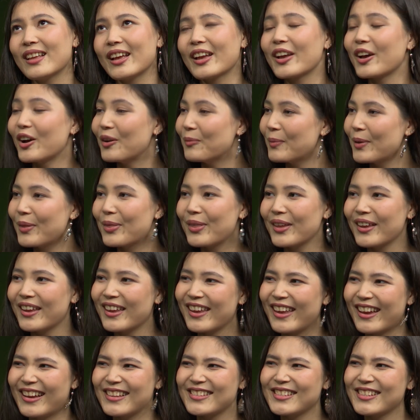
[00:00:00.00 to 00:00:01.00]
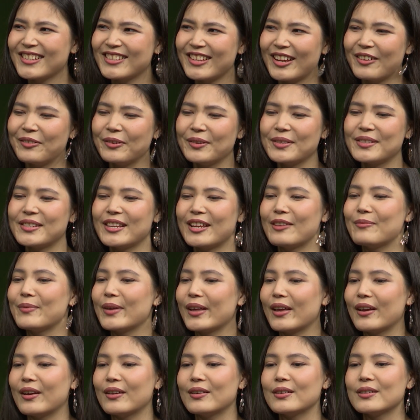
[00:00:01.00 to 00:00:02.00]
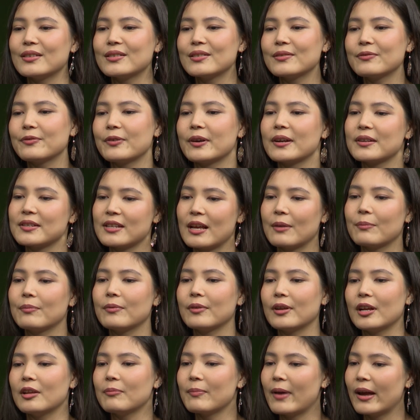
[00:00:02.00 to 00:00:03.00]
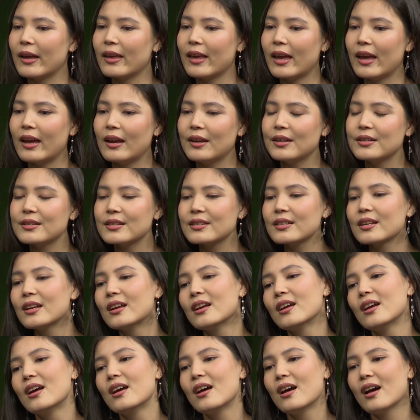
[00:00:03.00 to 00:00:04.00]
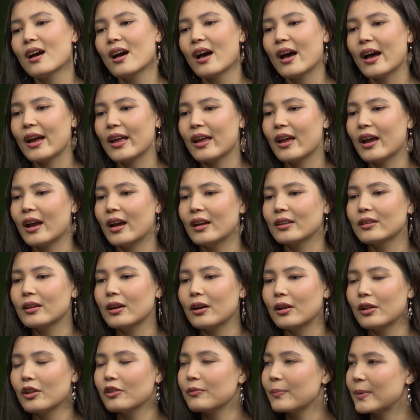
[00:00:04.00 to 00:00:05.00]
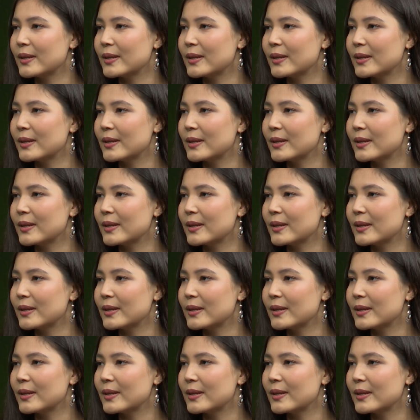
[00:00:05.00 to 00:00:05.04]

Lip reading: common thing in Kazakhstan, I would say, because, for example, in my case, I had all of my